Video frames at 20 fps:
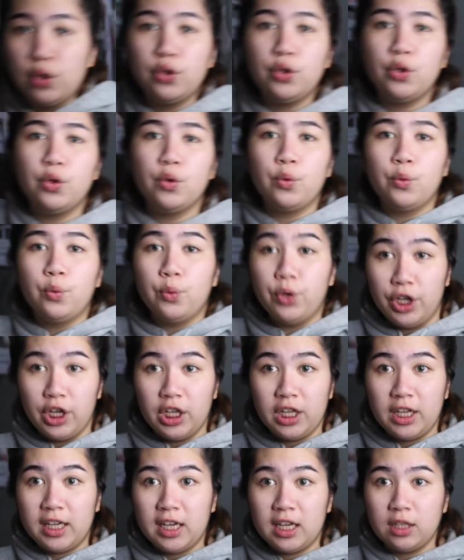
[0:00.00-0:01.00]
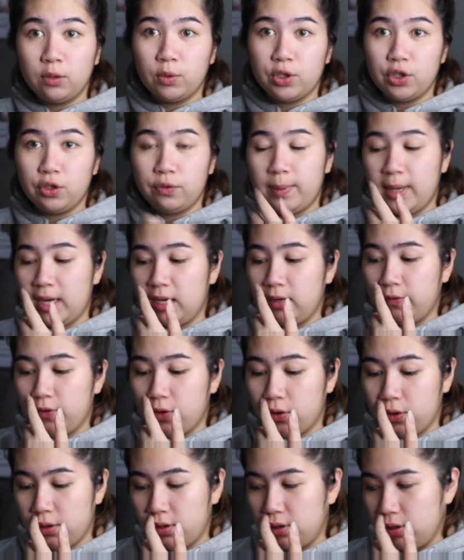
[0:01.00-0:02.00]
you really get what you paid
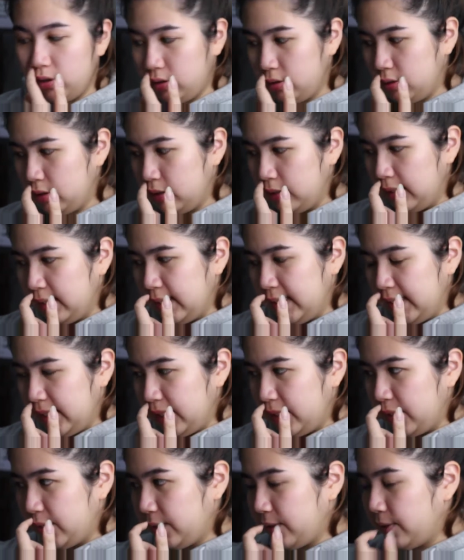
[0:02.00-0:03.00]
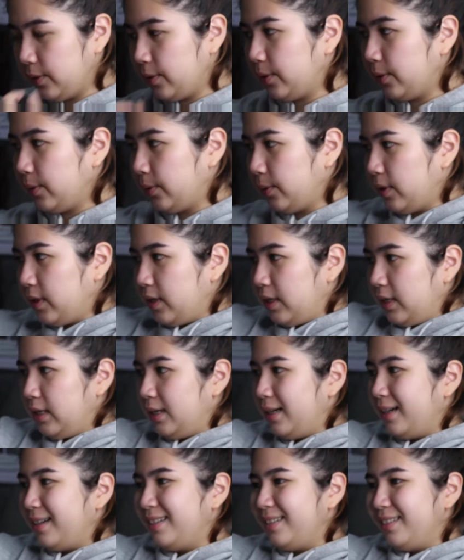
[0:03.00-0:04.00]
for. So,
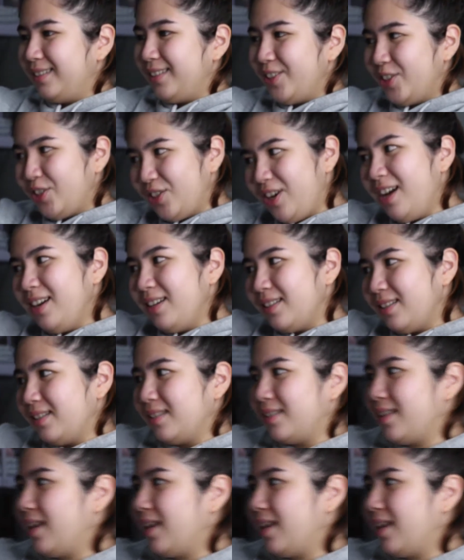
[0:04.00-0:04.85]
just honestly